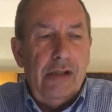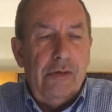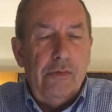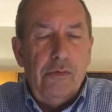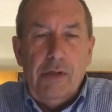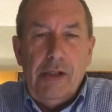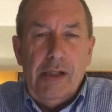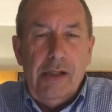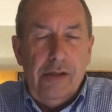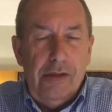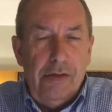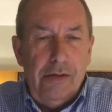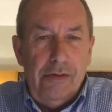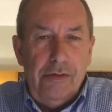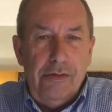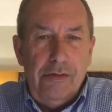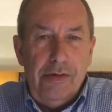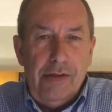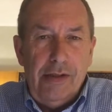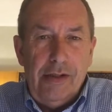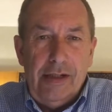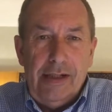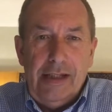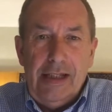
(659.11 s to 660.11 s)
that we
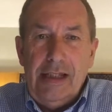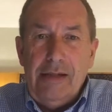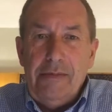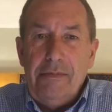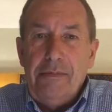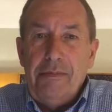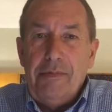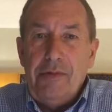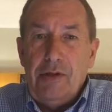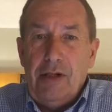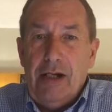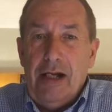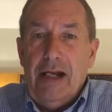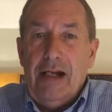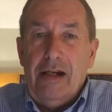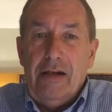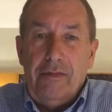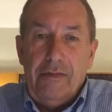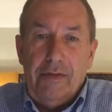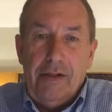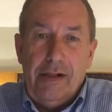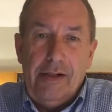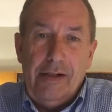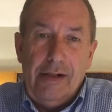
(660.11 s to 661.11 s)
use to keep
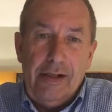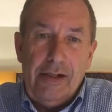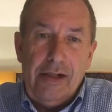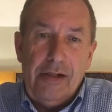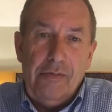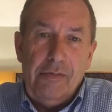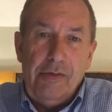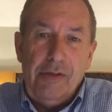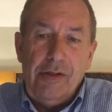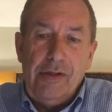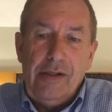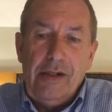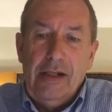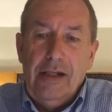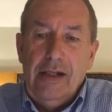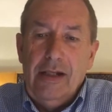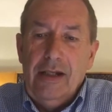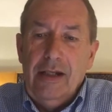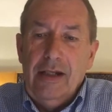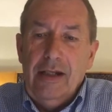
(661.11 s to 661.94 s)
track of our customers,